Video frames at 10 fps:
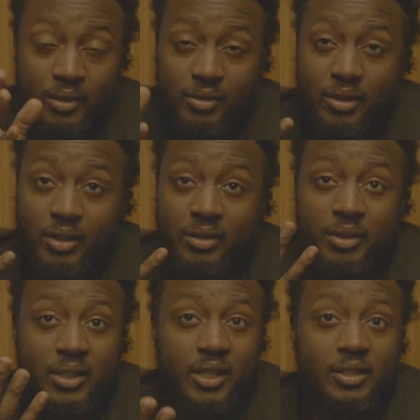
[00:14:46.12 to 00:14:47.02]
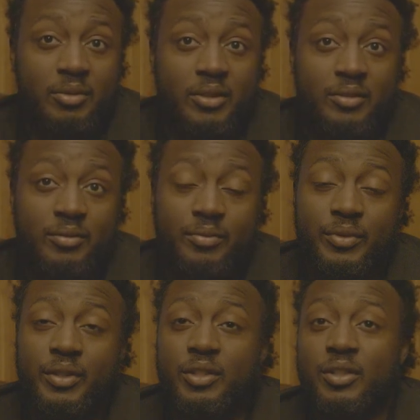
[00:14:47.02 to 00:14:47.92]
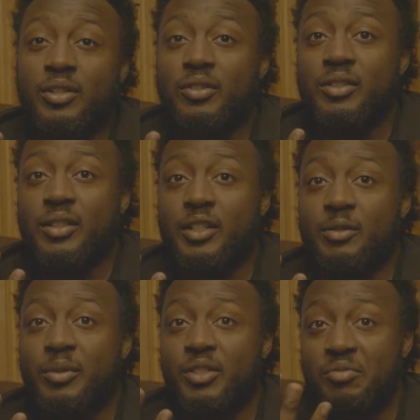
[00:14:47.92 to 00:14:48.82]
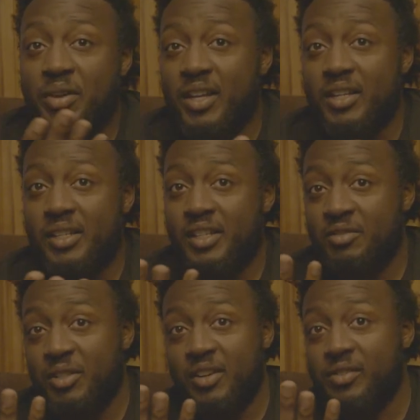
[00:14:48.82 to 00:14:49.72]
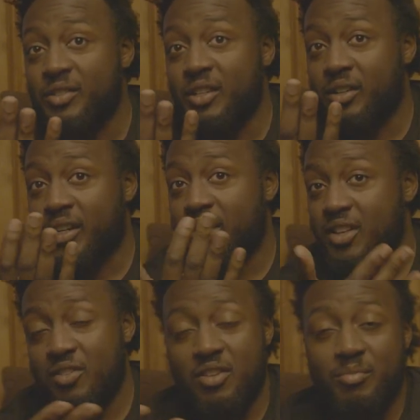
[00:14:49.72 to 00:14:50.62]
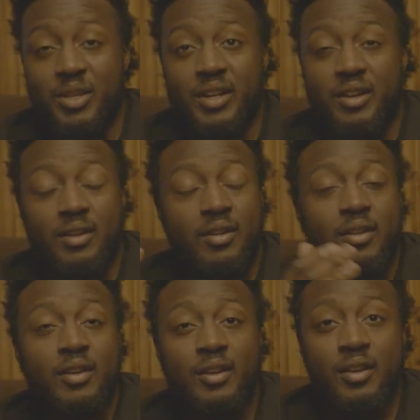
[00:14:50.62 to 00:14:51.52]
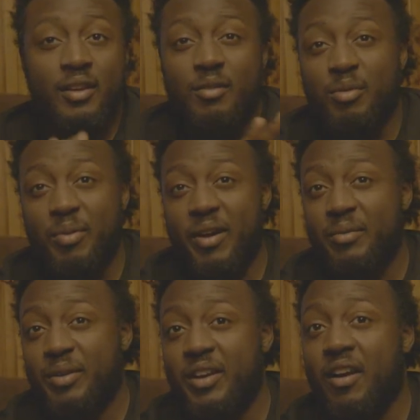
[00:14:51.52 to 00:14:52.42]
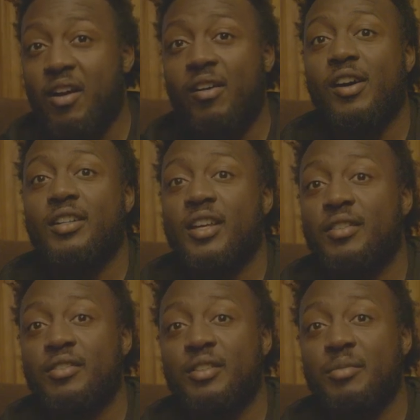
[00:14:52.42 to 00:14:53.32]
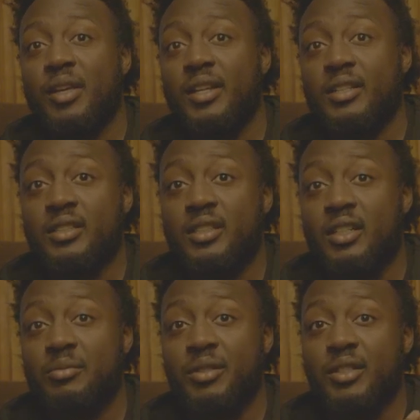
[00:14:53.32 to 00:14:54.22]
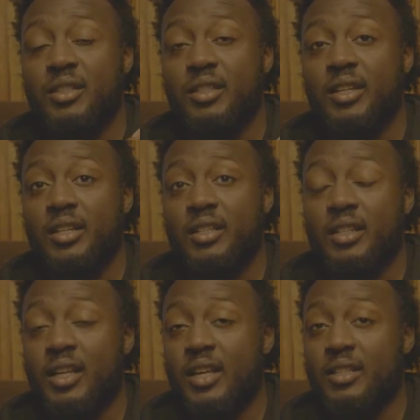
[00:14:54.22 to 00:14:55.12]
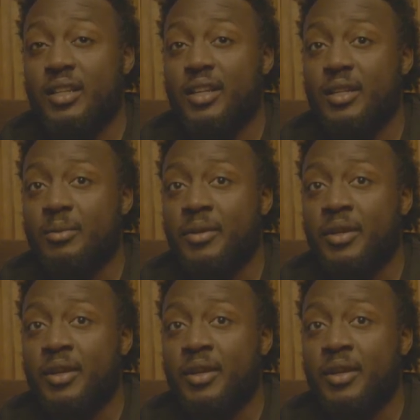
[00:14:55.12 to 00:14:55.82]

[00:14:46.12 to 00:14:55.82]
You go to a tournament. You go in a tournament. You pay to get in. Whatever. You don't care. You gonna be there. Prepare to be there all day from the beginning of the tournament to the end of the last game.